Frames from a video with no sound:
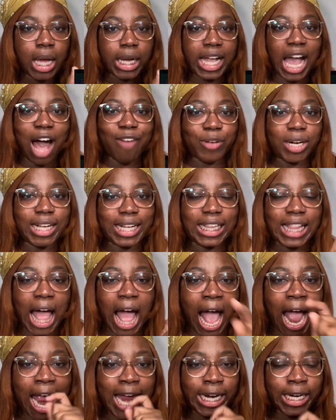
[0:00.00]
Calvin
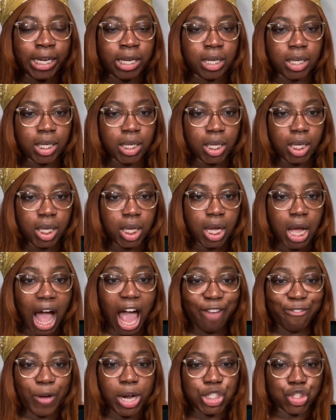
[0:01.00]
Klein,
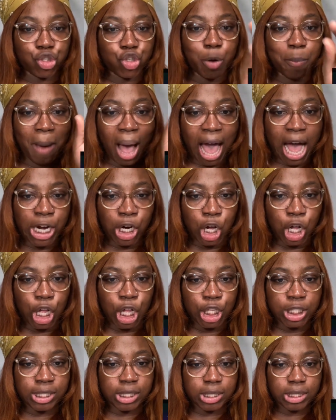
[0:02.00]
I found your new
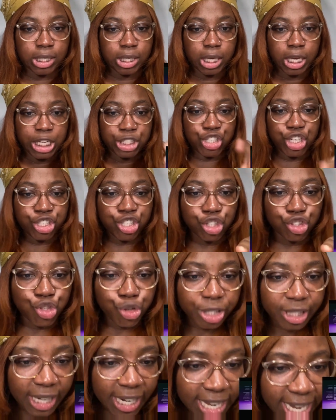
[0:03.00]
models. Chisa, Judah,